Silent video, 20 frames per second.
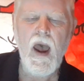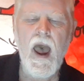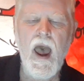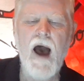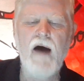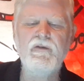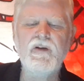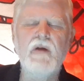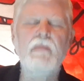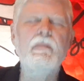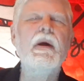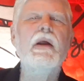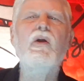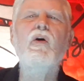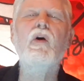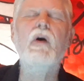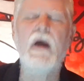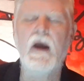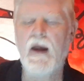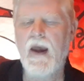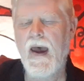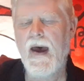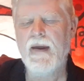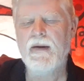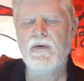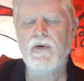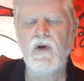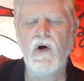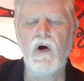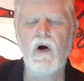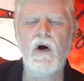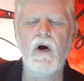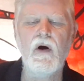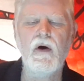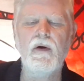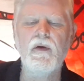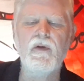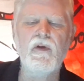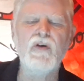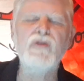have to be looking at
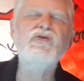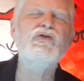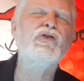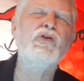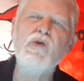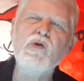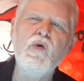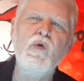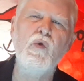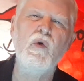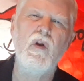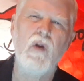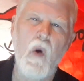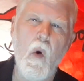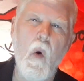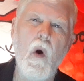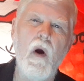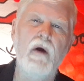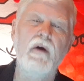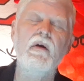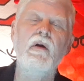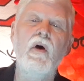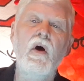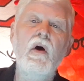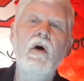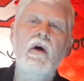uh, the true Lord